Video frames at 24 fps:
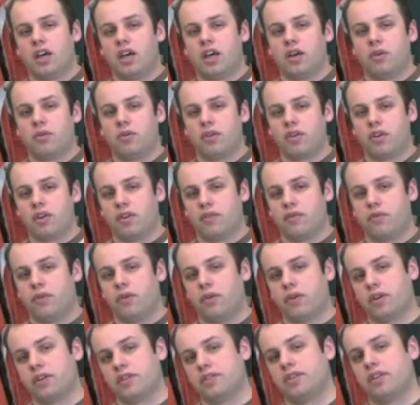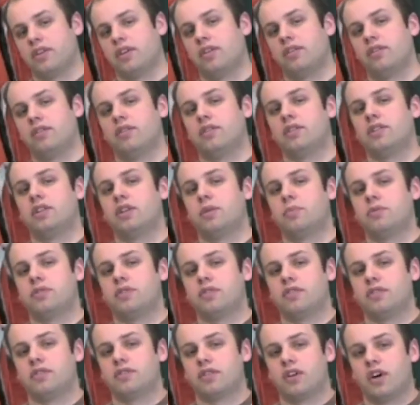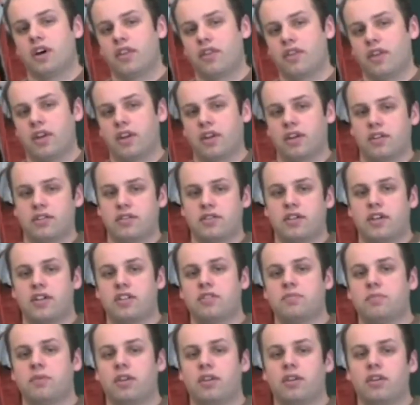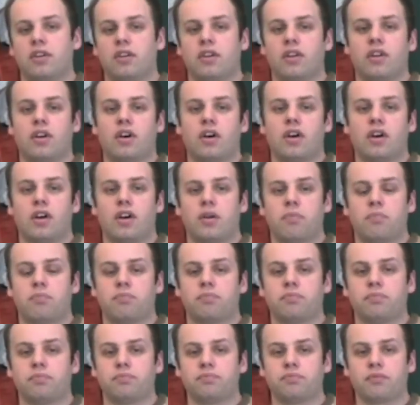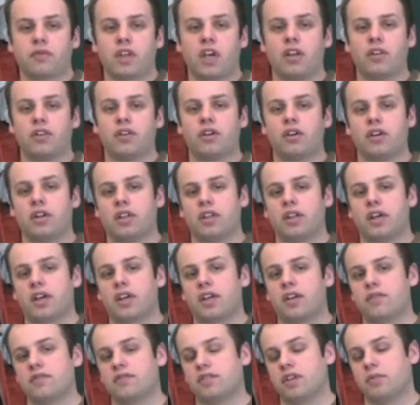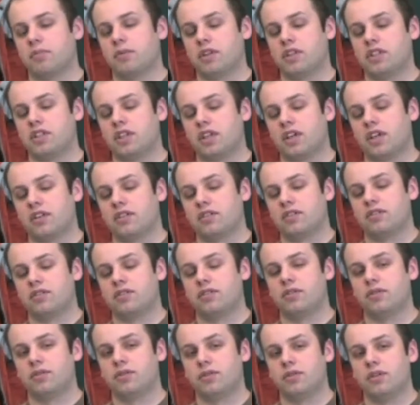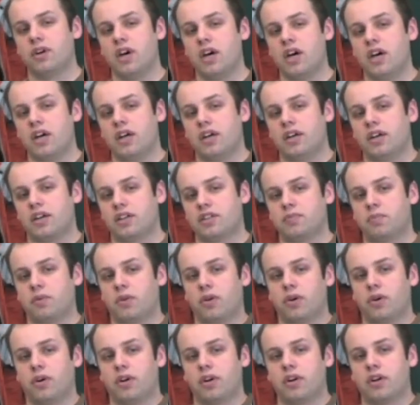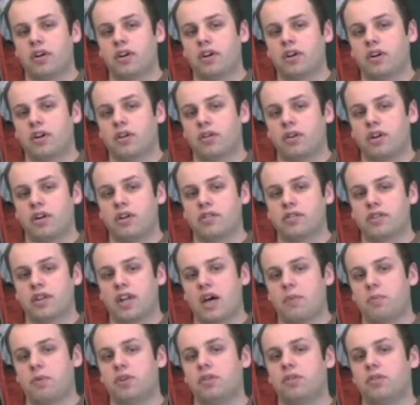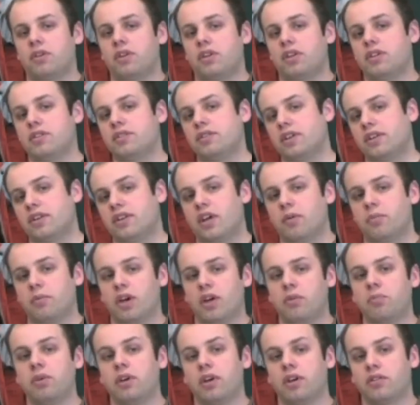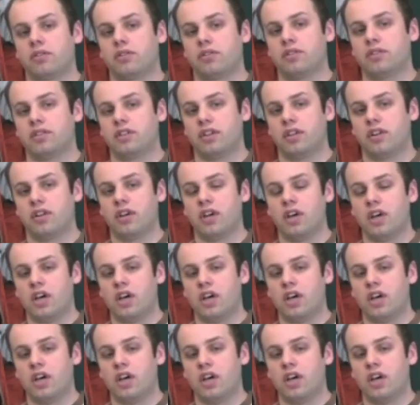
And really, the focus of internships is authentic assessment um, and learning that gives them a chance to explore careers and opportunities that they might be interested